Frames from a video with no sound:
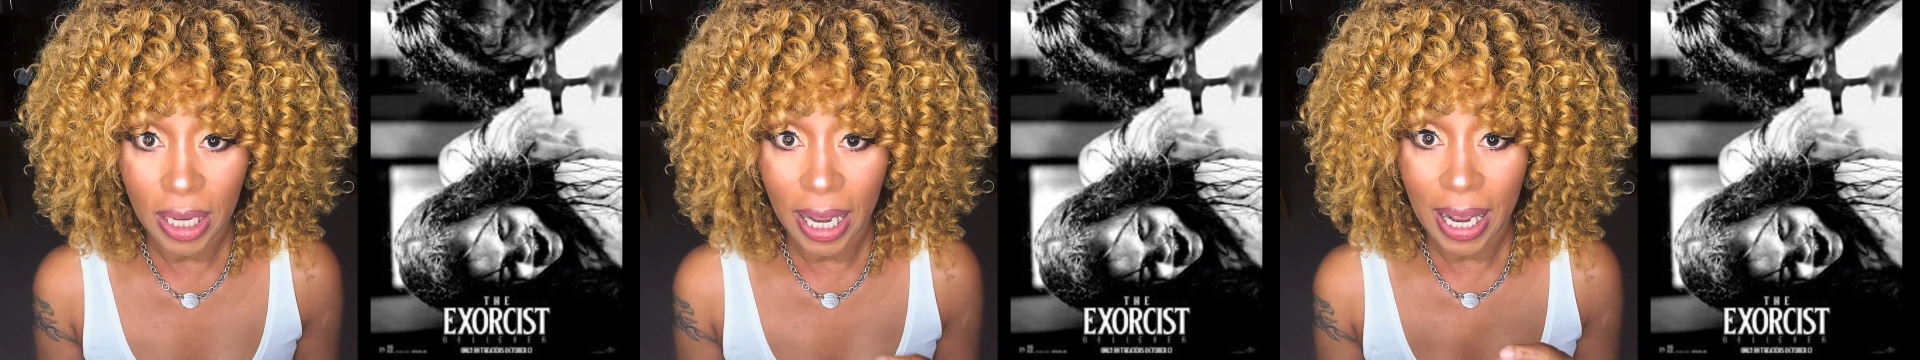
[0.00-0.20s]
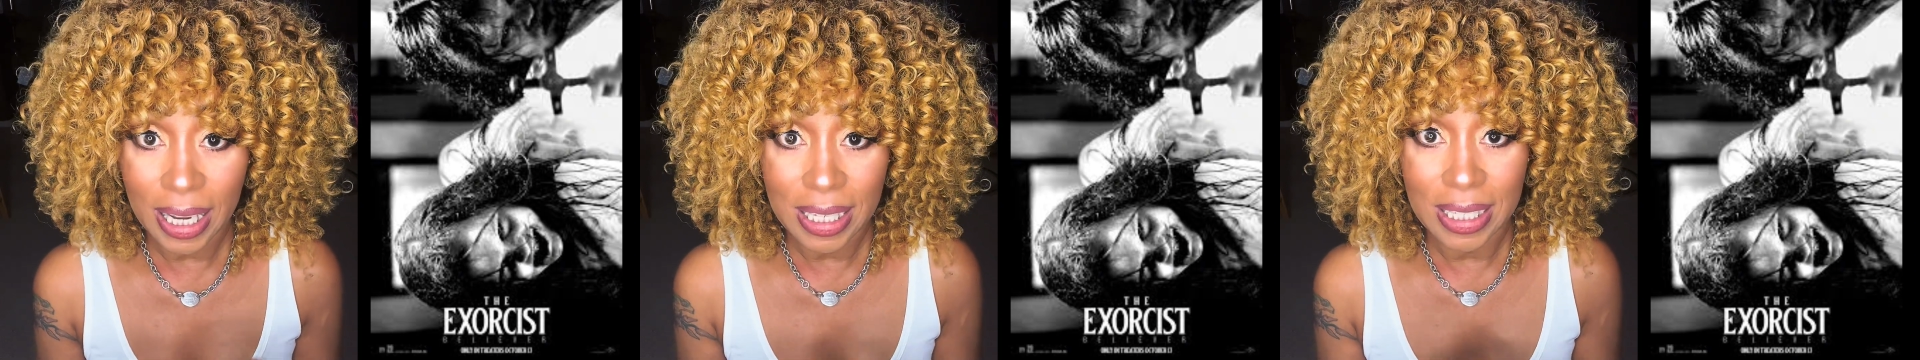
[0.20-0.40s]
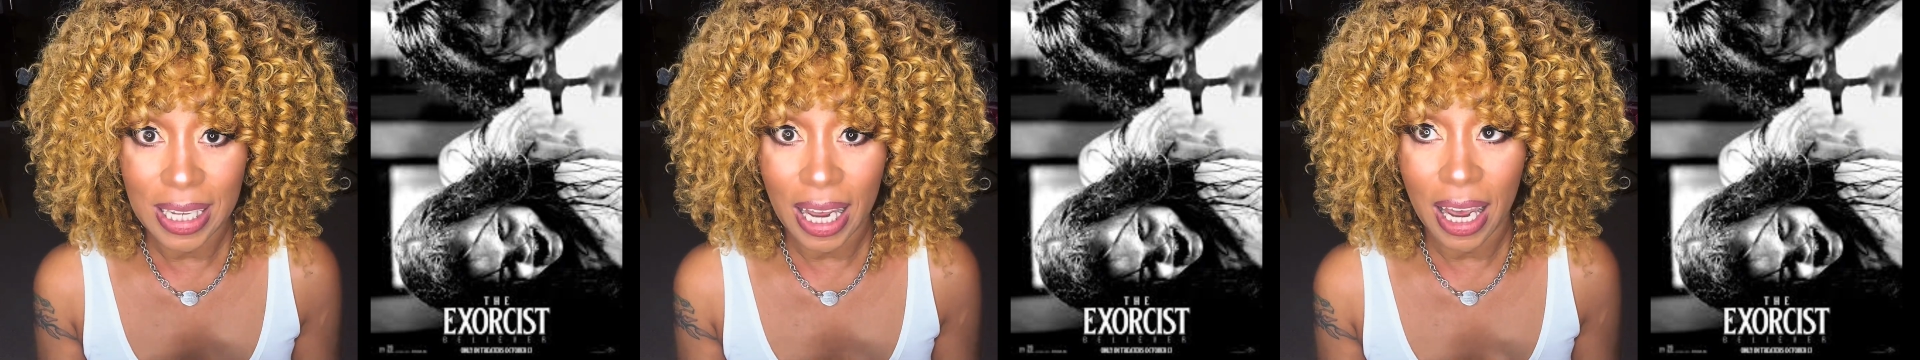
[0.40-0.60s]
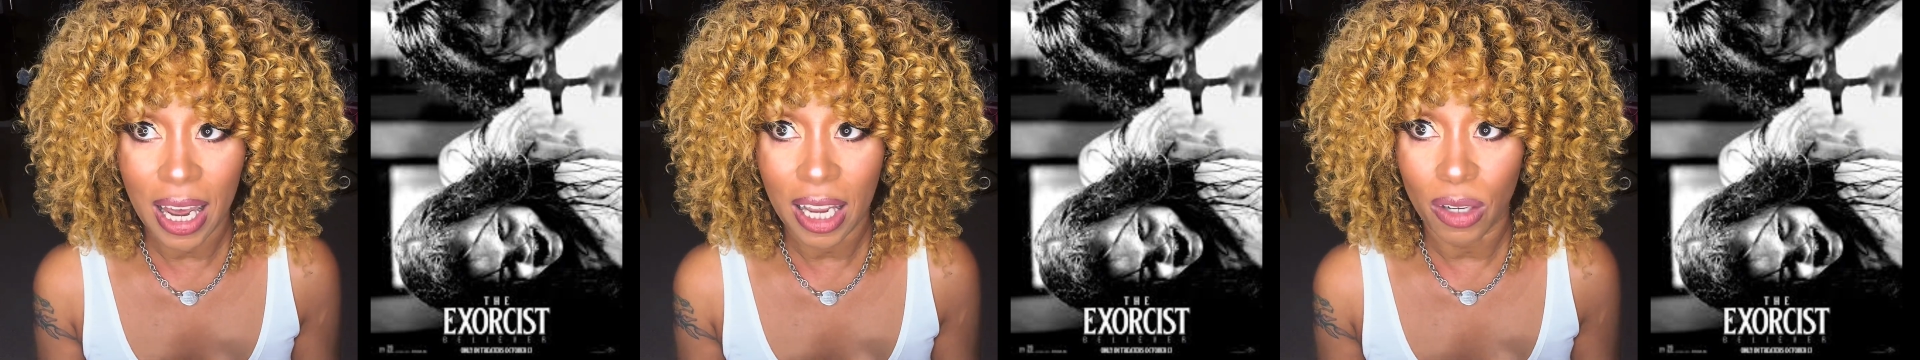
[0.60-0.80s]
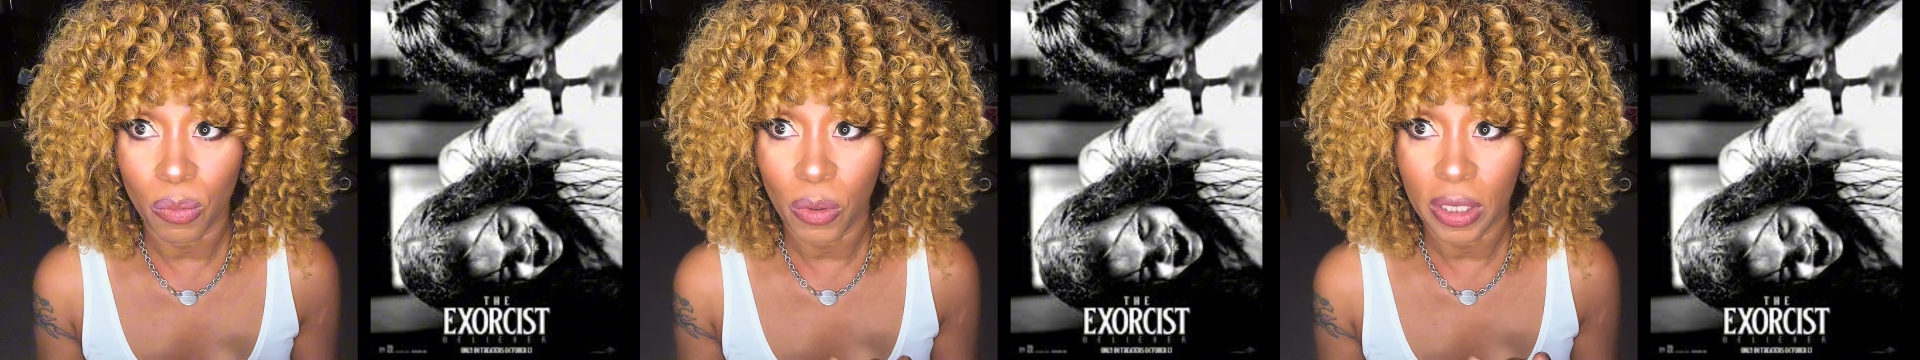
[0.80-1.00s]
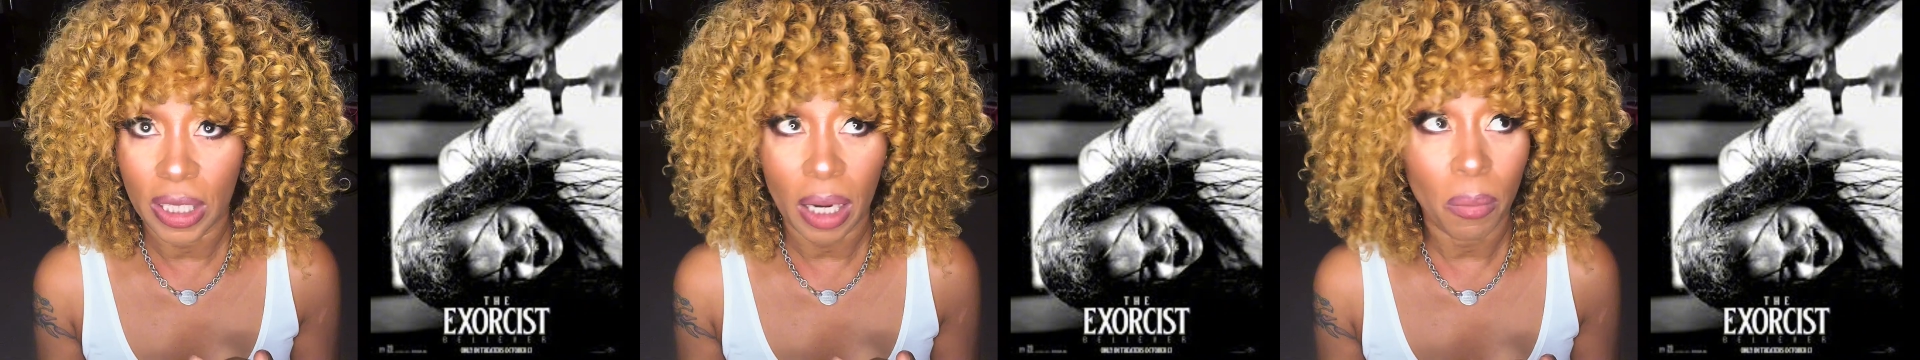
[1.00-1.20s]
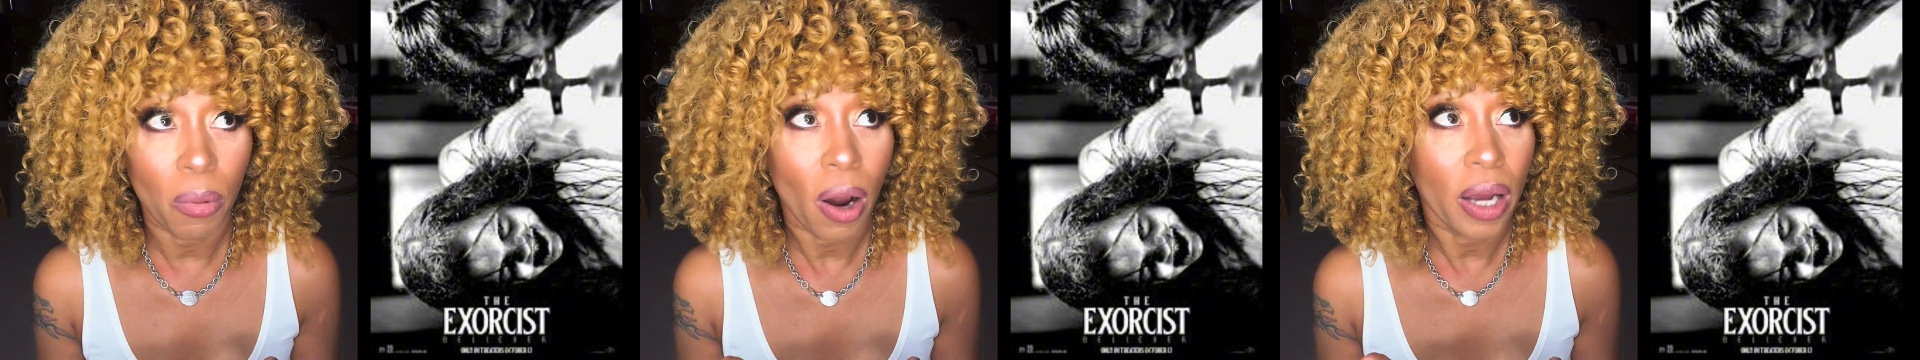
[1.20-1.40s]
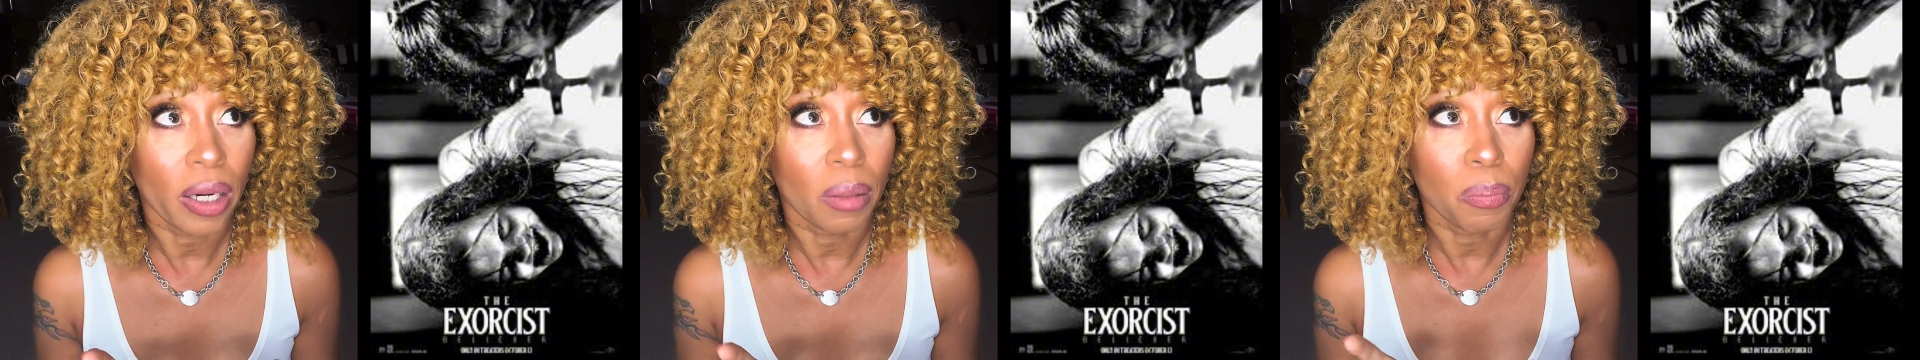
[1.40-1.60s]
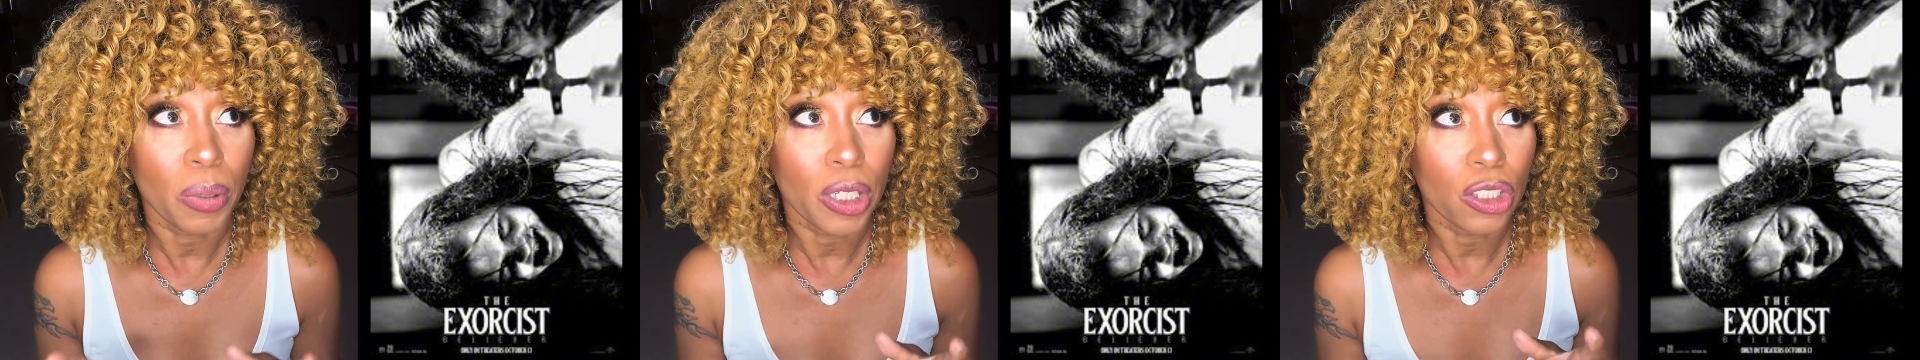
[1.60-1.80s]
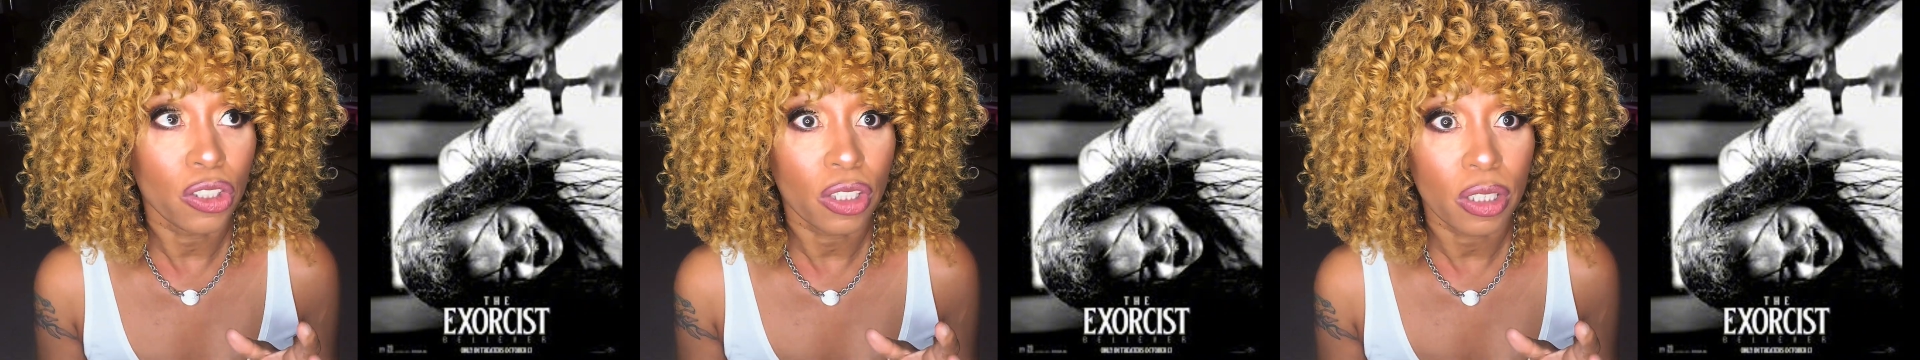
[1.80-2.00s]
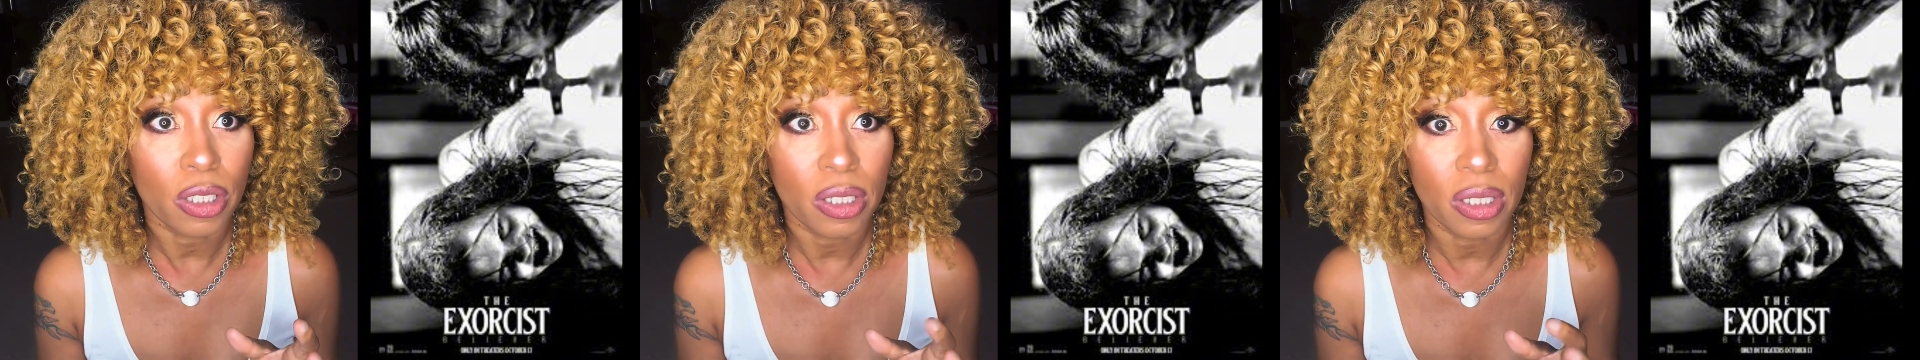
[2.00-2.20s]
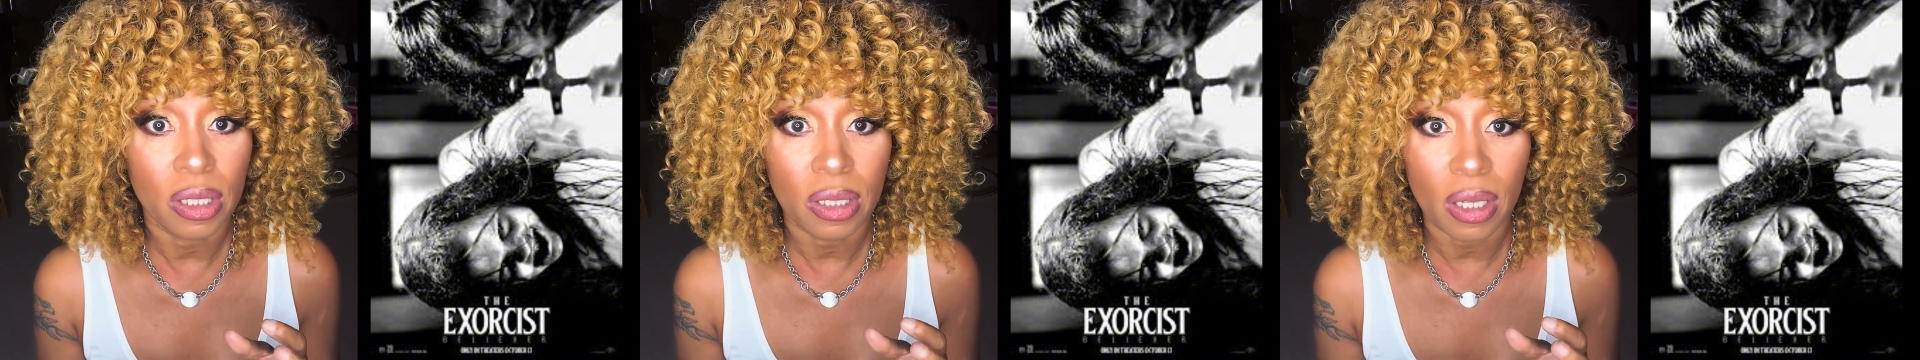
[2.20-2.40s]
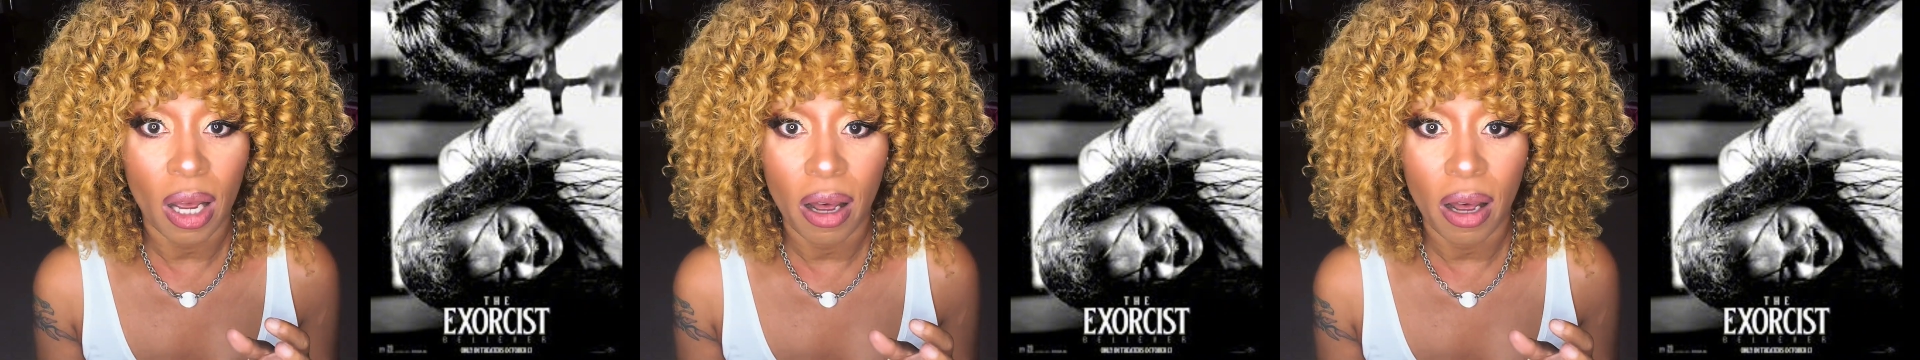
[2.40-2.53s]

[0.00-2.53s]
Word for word: like I said, when they brought up pictures